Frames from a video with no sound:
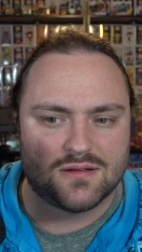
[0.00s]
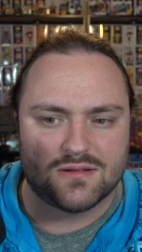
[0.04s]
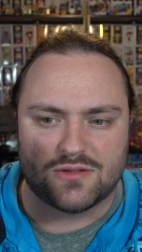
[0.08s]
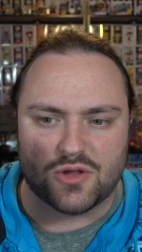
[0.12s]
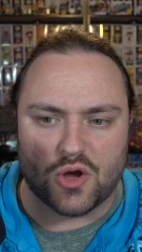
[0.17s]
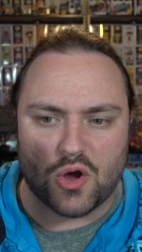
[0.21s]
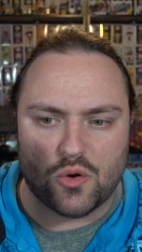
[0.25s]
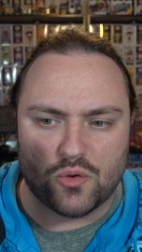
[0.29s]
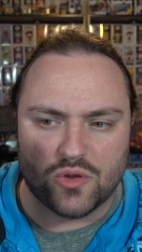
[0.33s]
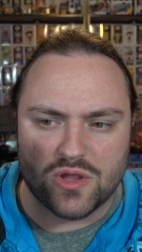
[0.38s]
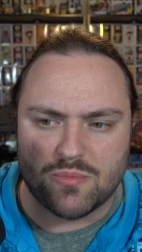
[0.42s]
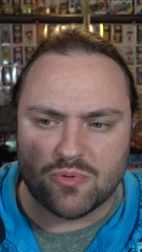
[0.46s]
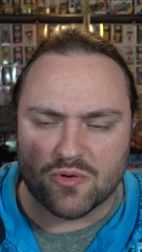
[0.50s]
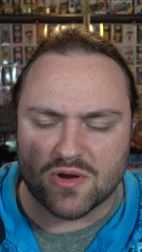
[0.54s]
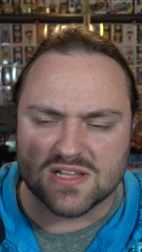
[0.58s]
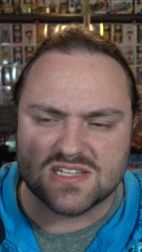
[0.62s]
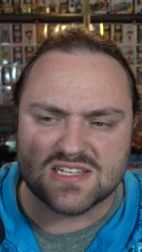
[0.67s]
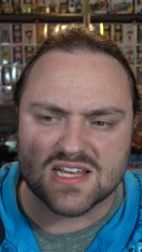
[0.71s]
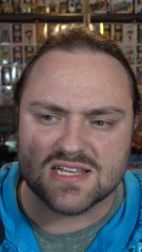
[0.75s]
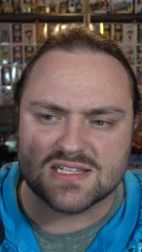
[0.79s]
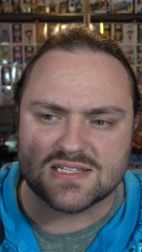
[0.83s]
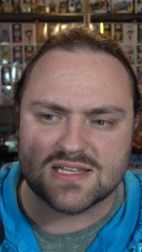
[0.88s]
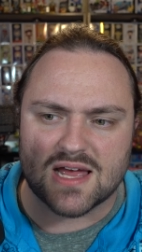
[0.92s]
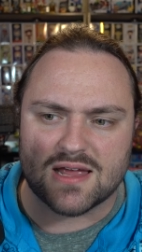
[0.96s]
the only
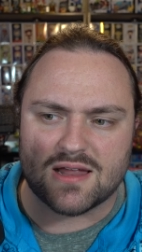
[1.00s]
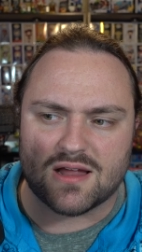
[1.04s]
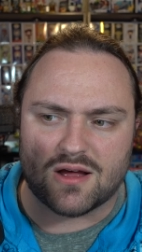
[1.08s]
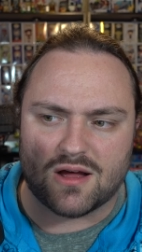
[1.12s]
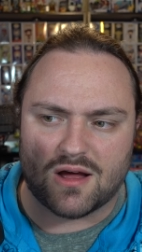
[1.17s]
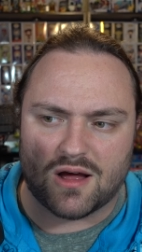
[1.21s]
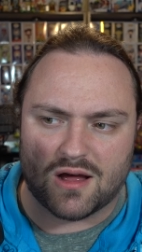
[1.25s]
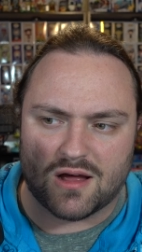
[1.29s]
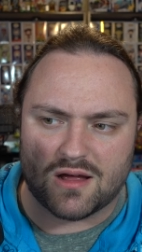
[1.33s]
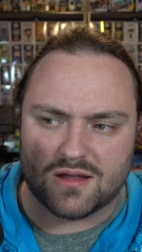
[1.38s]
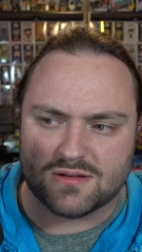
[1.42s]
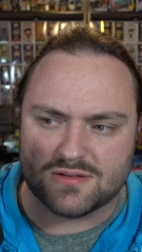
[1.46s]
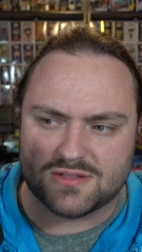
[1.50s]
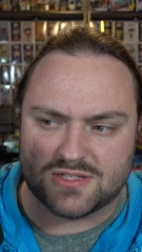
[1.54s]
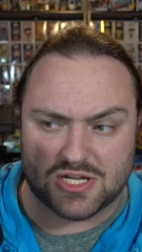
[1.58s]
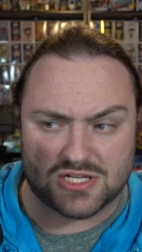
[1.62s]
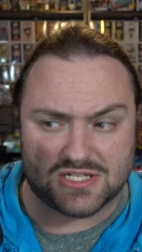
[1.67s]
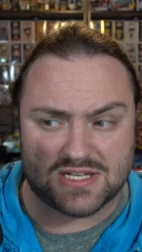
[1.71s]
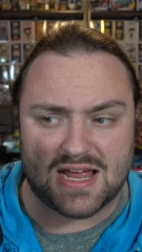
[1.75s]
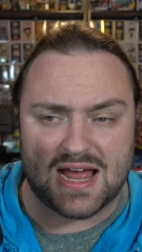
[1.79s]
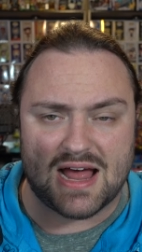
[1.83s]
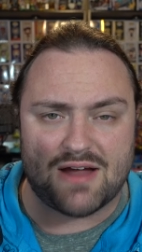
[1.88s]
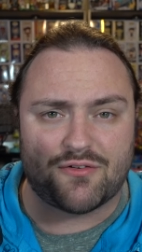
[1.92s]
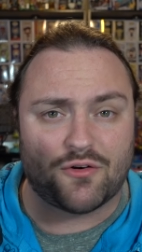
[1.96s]
princess that uh,
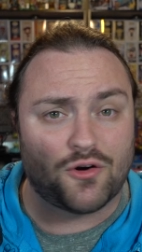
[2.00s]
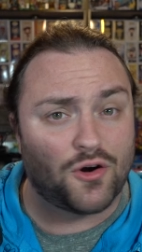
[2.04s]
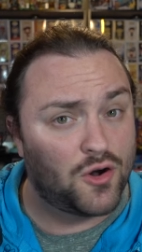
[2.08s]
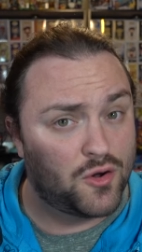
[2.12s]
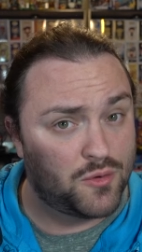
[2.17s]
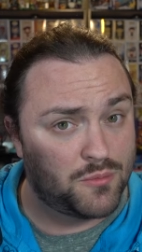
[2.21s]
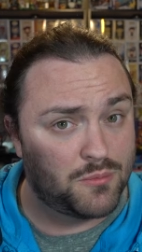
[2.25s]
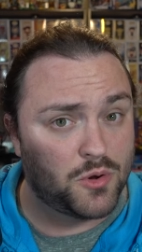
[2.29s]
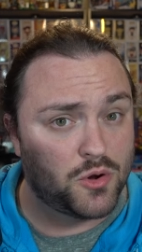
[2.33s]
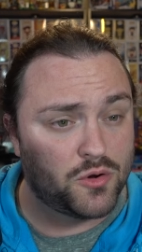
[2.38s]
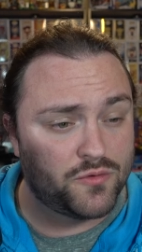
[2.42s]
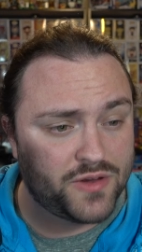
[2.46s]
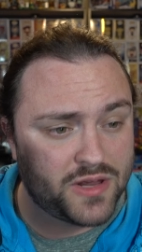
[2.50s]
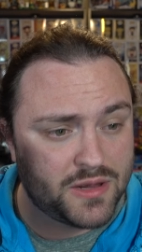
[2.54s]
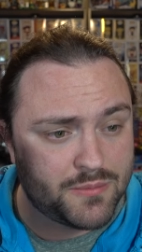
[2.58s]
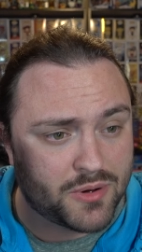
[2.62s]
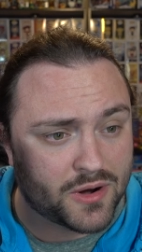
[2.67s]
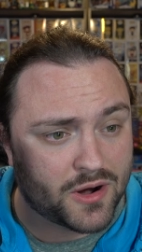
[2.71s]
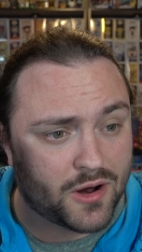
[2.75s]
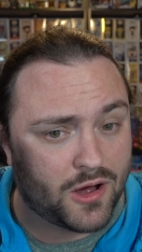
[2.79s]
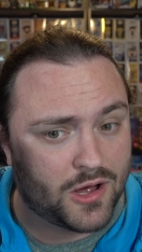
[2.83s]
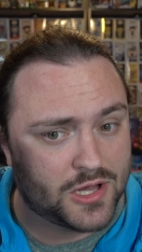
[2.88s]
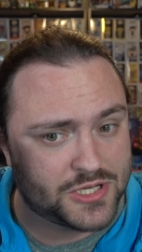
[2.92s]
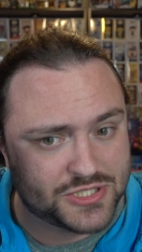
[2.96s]
doesn't have her own movie,
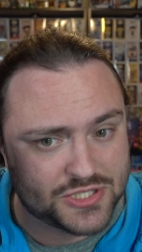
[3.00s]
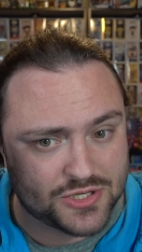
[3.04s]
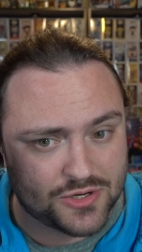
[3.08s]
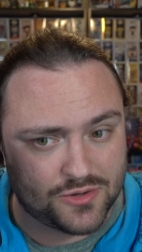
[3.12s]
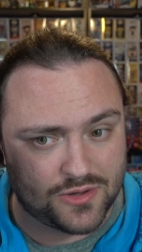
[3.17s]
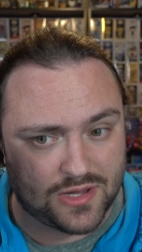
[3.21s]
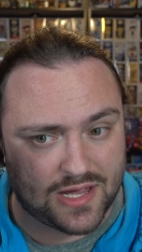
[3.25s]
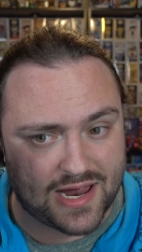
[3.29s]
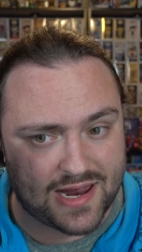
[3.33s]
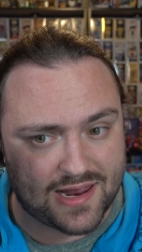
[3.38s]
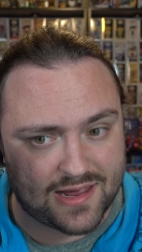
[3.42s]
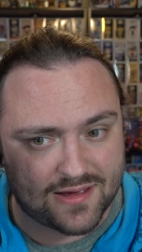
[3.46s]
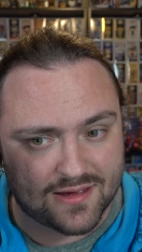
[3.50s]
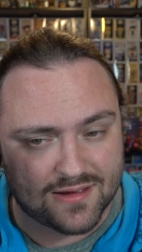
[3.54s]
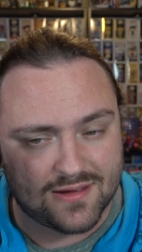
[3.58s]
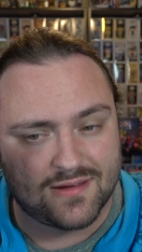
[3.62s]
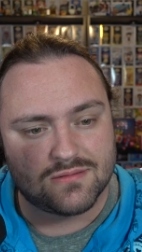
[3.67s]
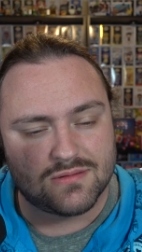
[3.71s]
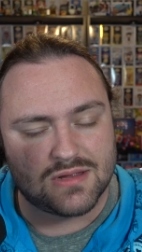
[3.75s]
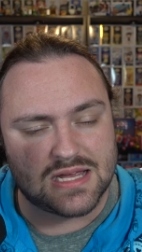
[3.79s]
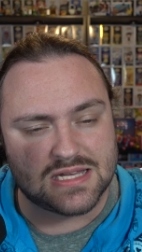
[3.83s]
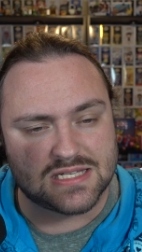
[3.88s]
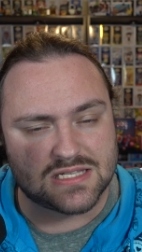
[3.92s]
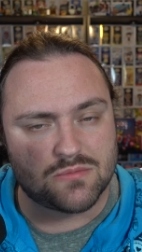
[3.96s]
but also like
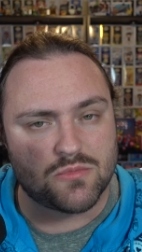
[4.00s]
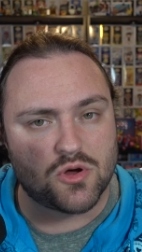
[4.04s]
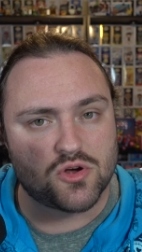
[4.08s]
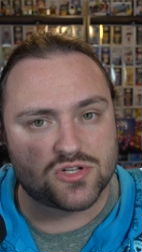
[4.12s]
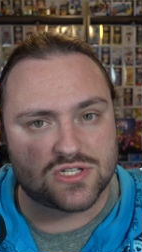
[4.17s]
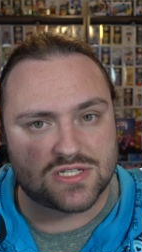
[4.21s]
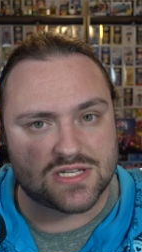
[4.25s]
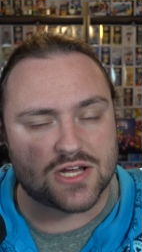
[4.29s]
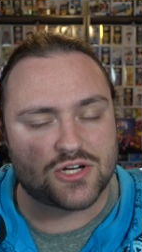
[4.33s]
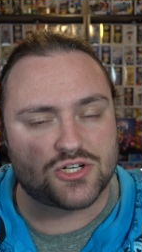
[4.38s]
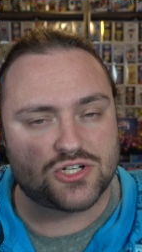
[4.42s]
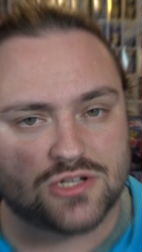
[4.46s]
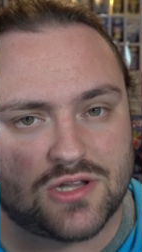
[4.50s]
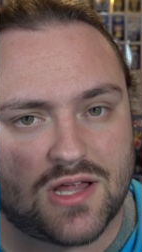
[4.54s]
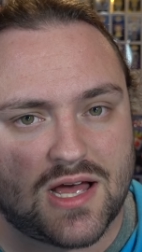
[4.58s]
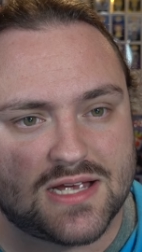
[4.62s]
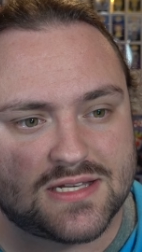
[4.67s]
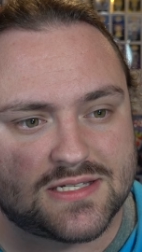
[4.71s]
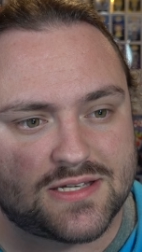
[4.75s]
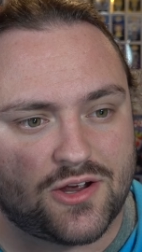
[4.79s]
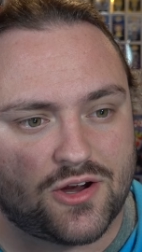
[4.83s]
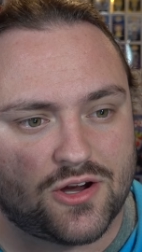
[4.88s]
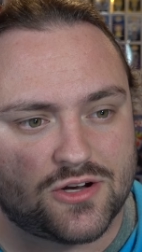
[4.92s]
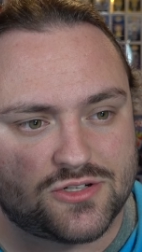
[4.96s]
is the most
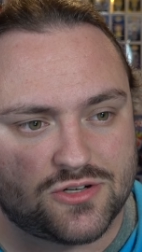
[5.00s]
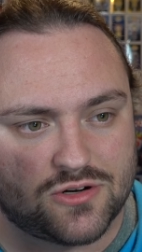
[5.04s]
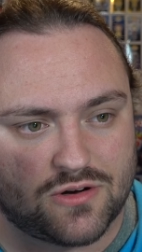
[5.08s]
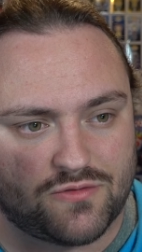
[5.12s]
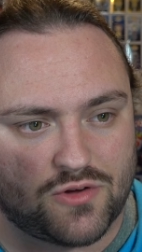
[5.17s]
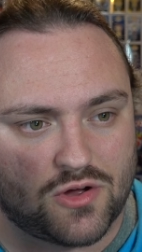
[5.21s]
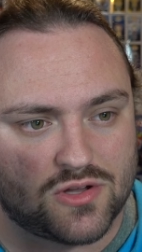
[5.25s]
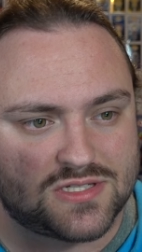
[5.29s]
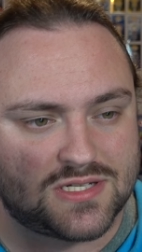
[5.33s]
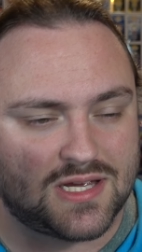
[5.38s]
sexualized character of all